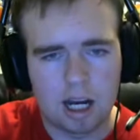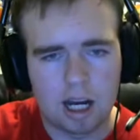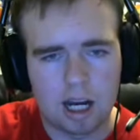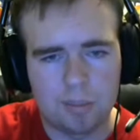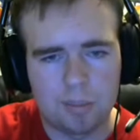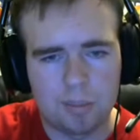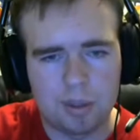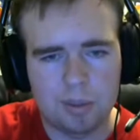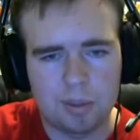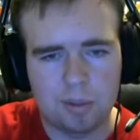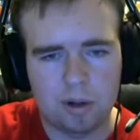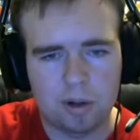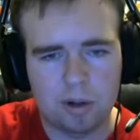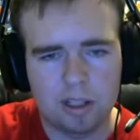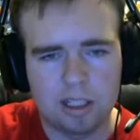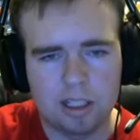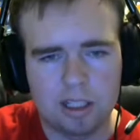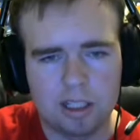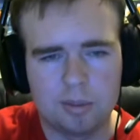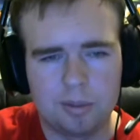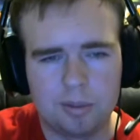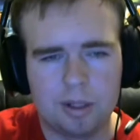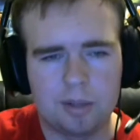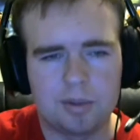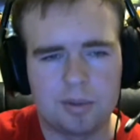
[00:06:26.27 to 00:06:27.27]
People are a
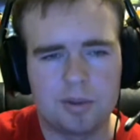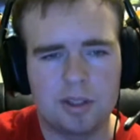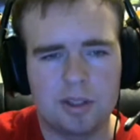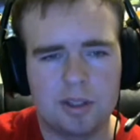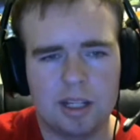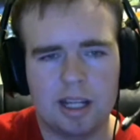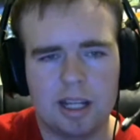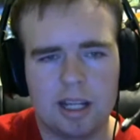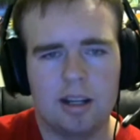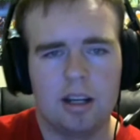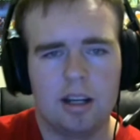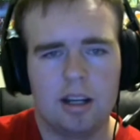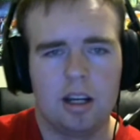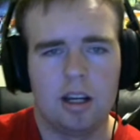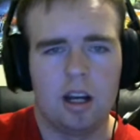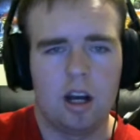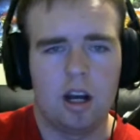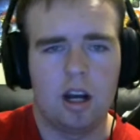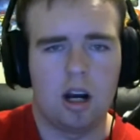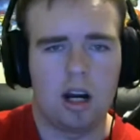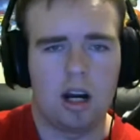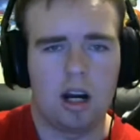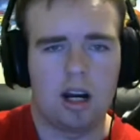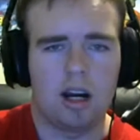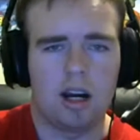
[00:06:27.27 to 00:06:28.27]
little bit upset
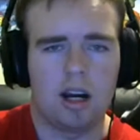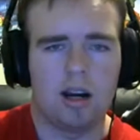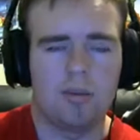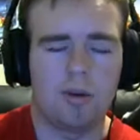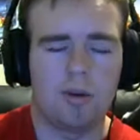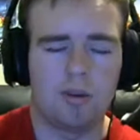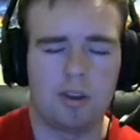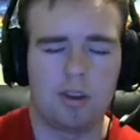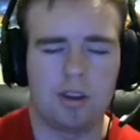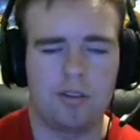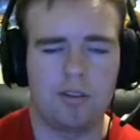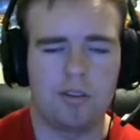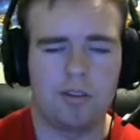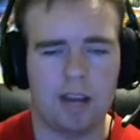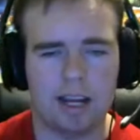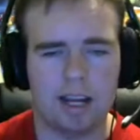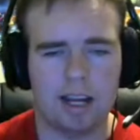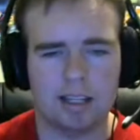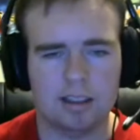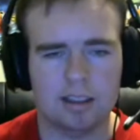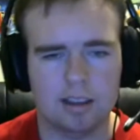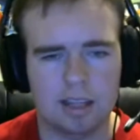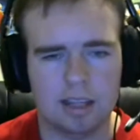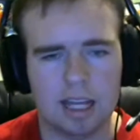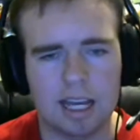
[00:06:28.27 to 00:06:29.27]
over the
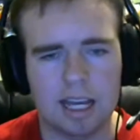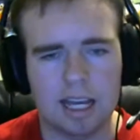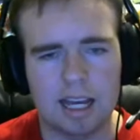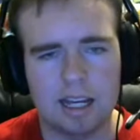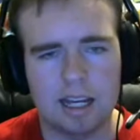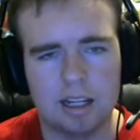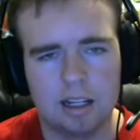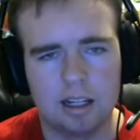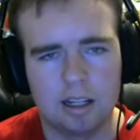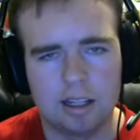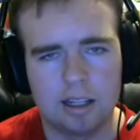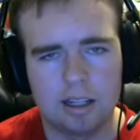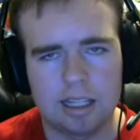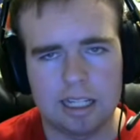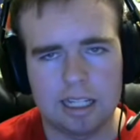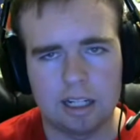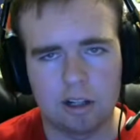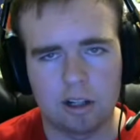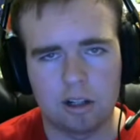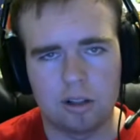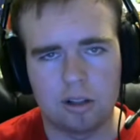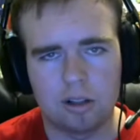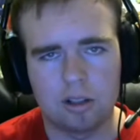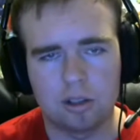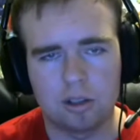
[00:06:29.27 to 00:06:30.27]
fact that they
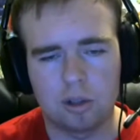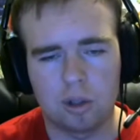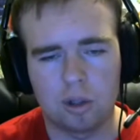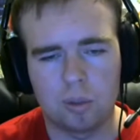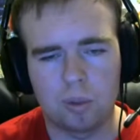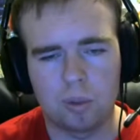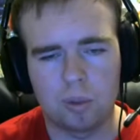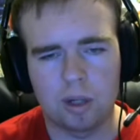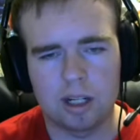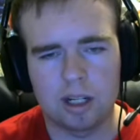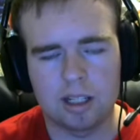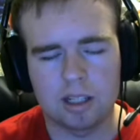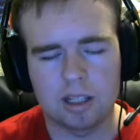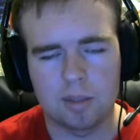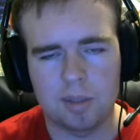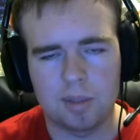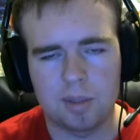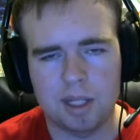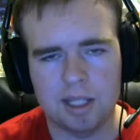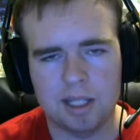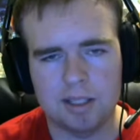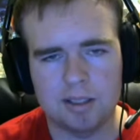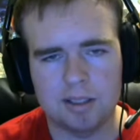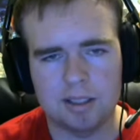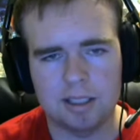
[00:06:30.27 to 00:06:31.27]
are incorporating the
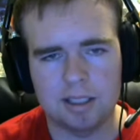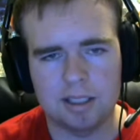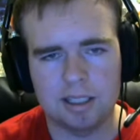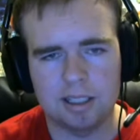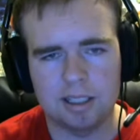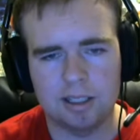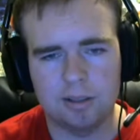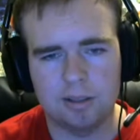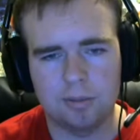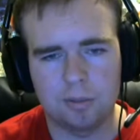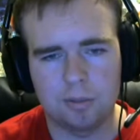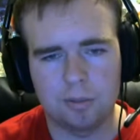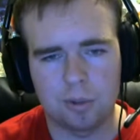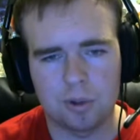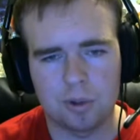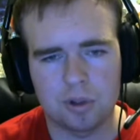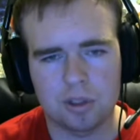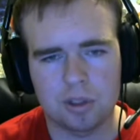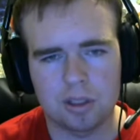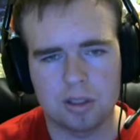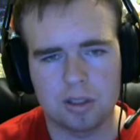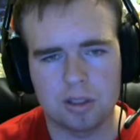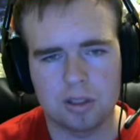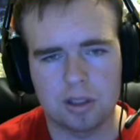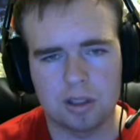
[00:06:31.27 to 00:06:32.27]
PC
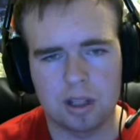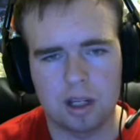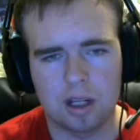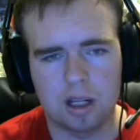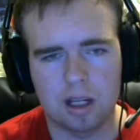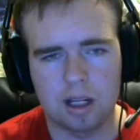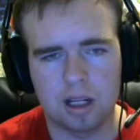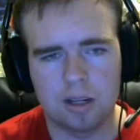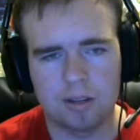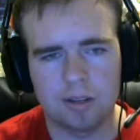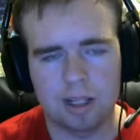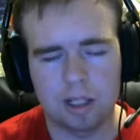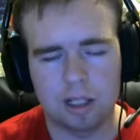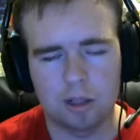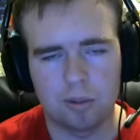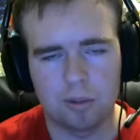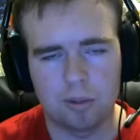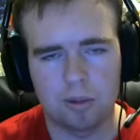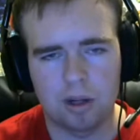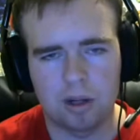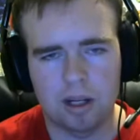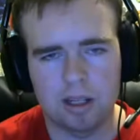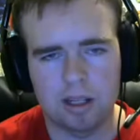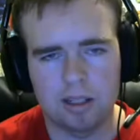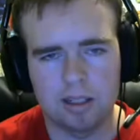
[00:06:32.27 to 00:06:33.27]
version of Halo
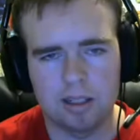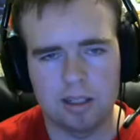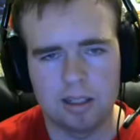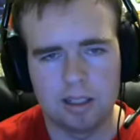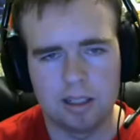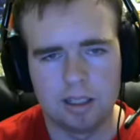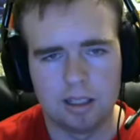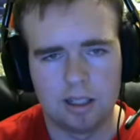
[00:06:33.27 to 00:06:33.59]
1